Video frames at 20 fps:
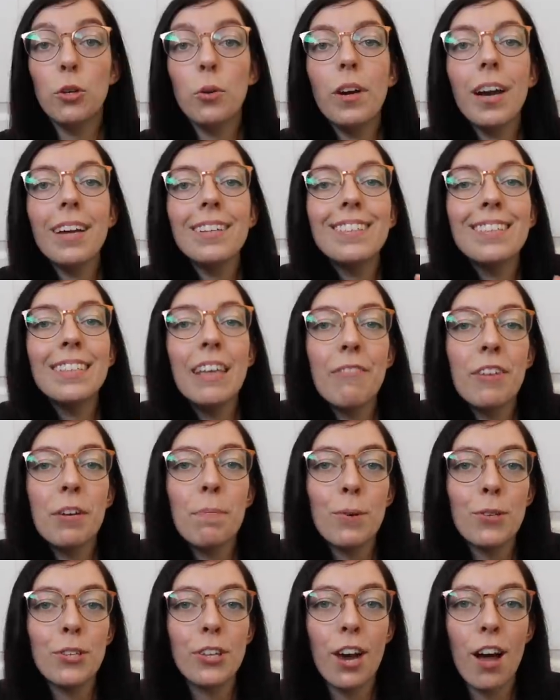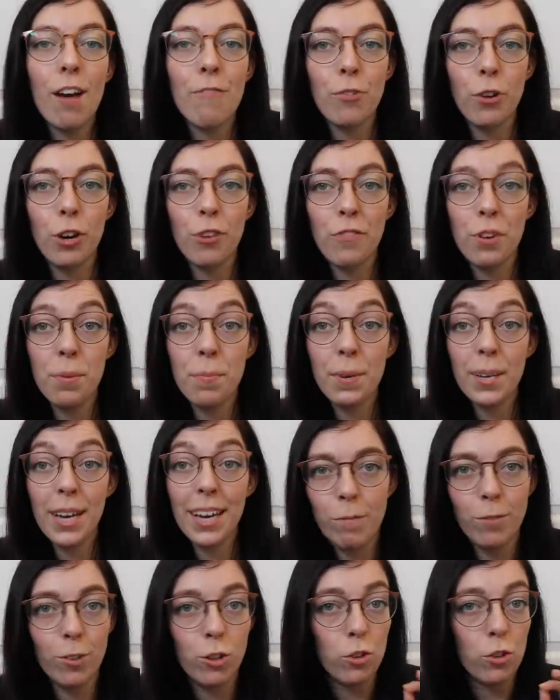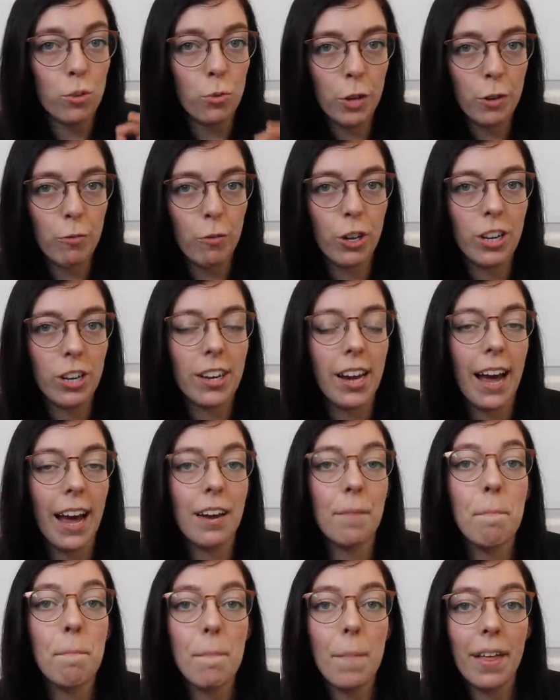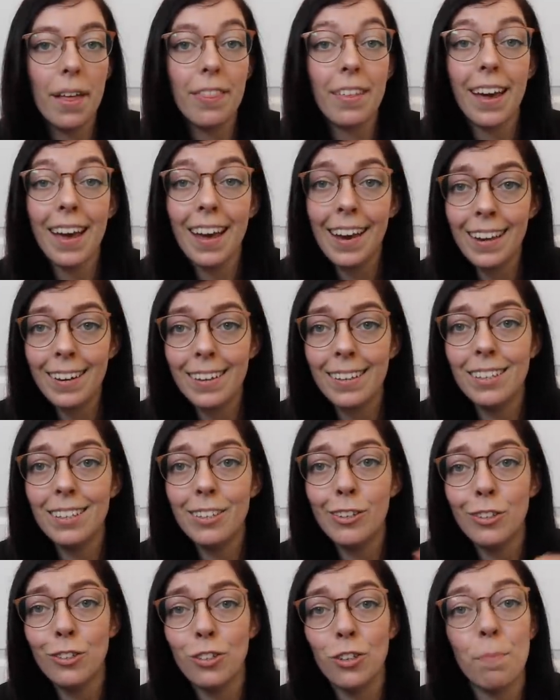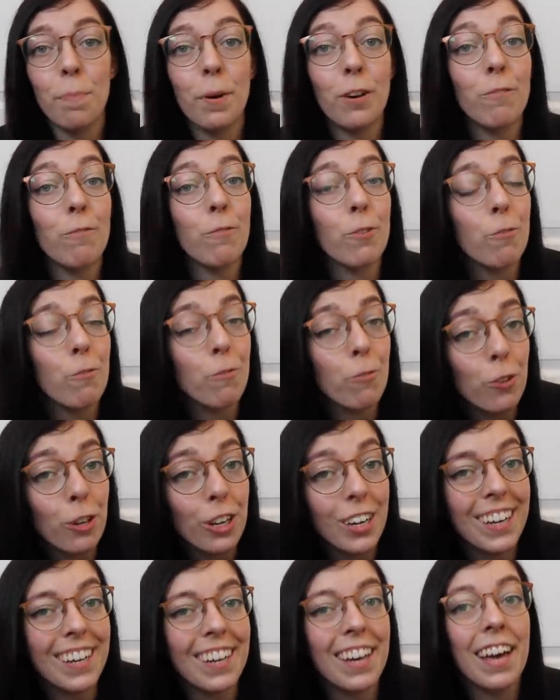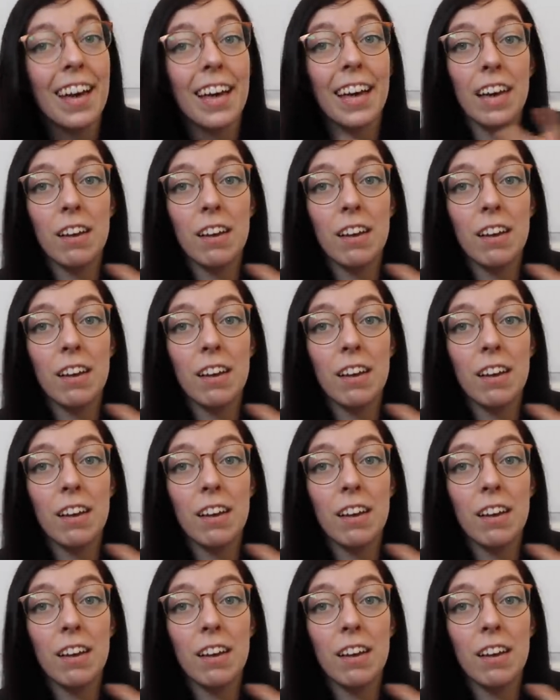You get 70% off NordVPN for just $3.49 a month and an additional month for free